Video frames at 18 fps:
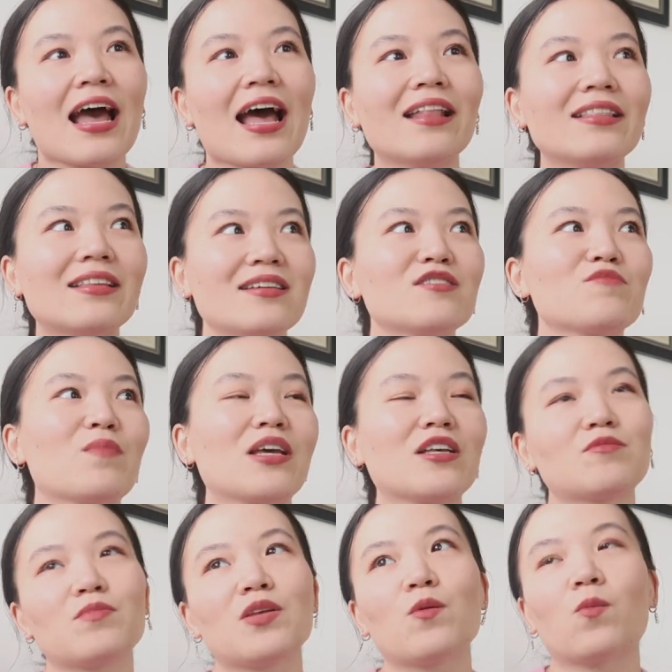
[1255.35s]
And this
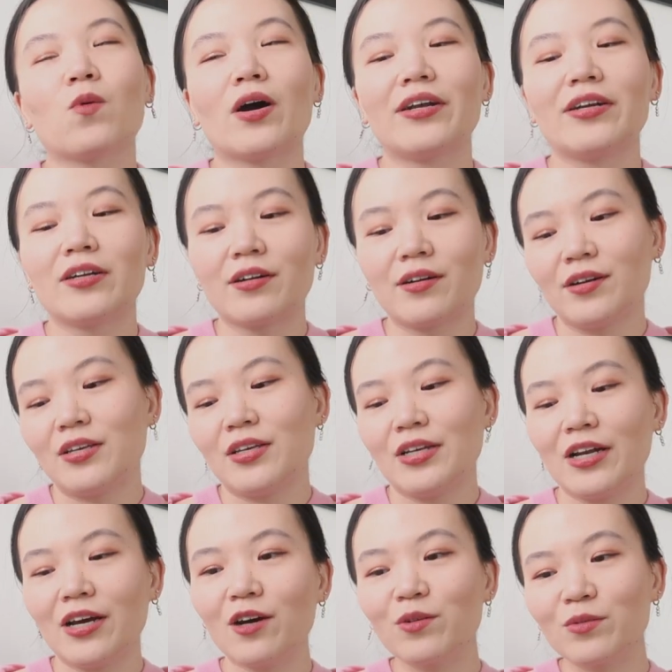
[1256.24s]
makes me wonder,
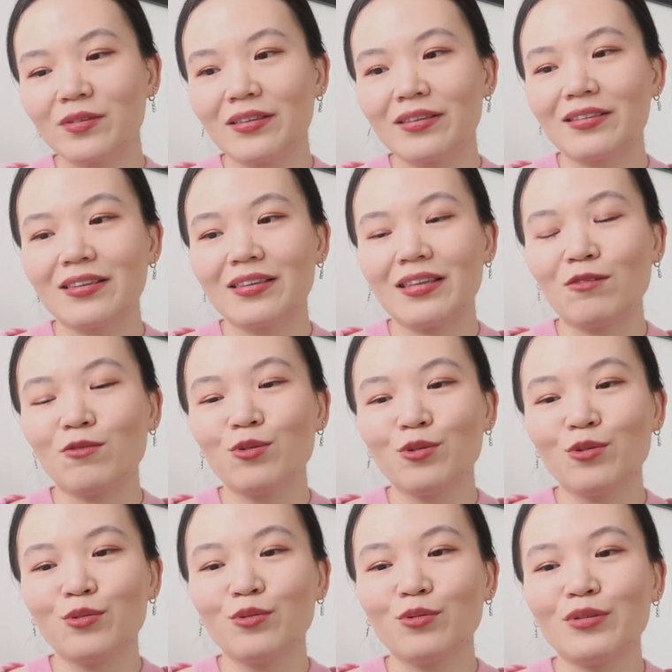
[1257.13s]
you know,
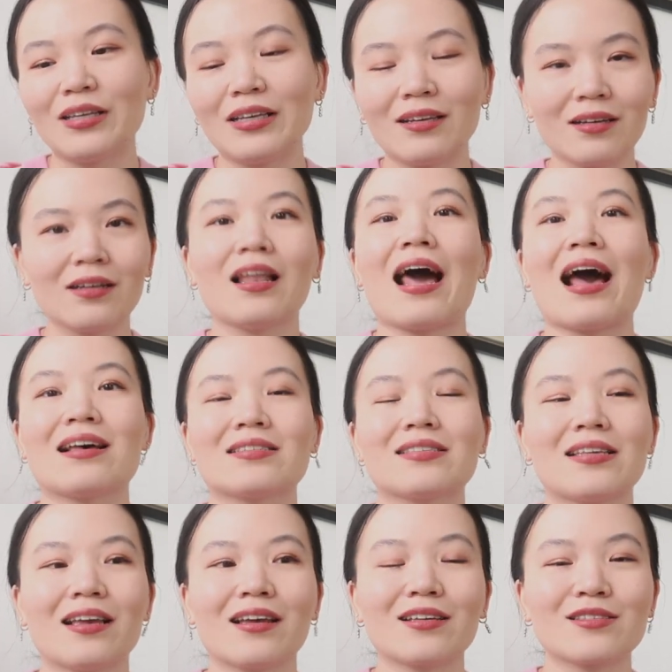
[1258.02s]
do the
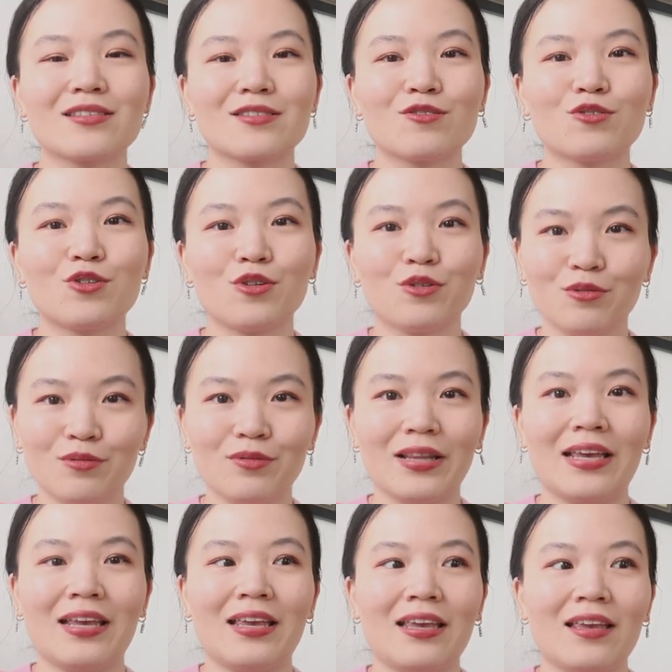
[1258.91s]
classics
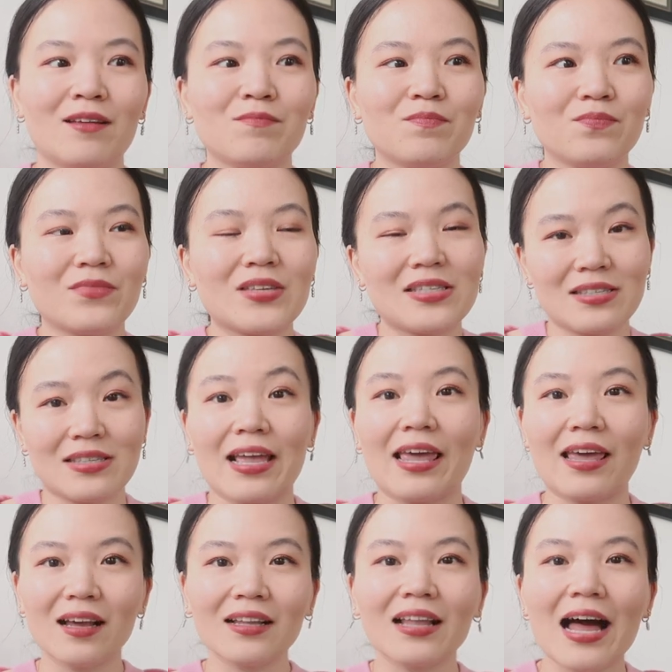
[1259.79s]
truly
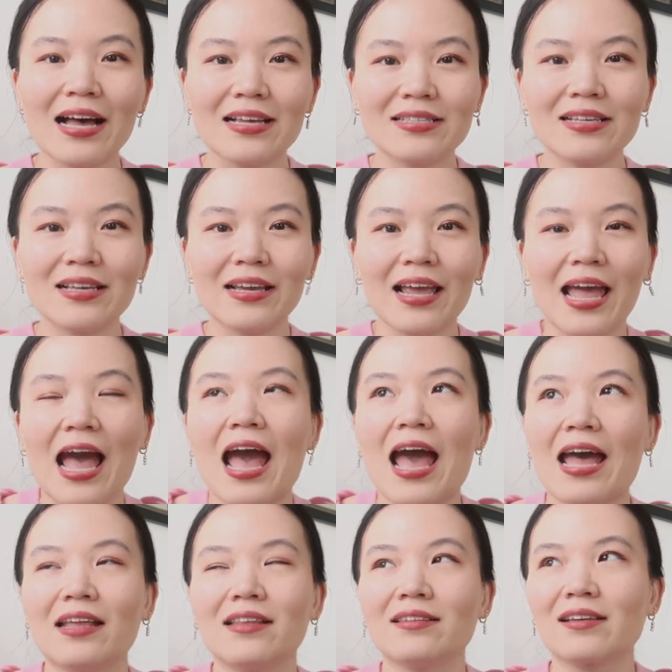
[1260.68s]
stay classic
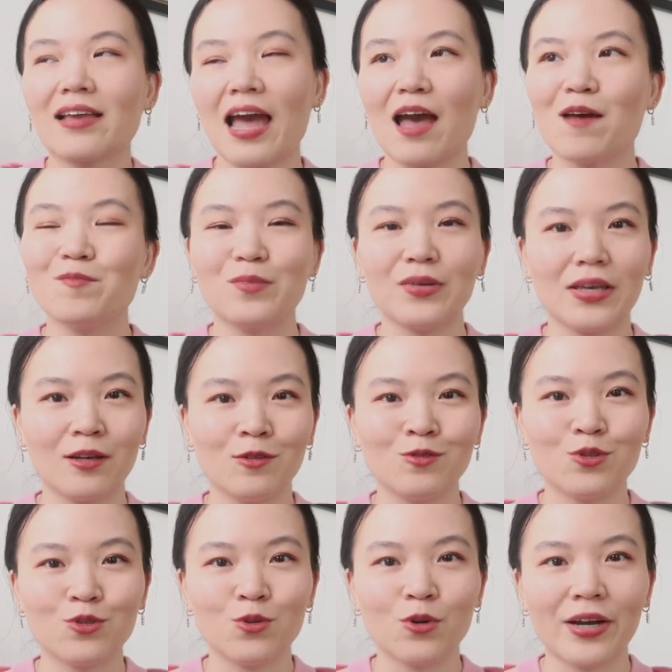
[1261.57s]
and can be
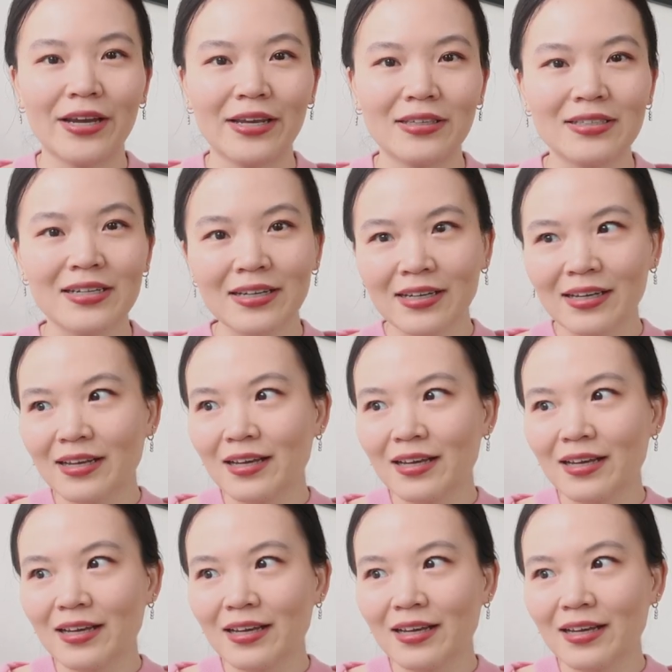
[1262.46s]
enjoyed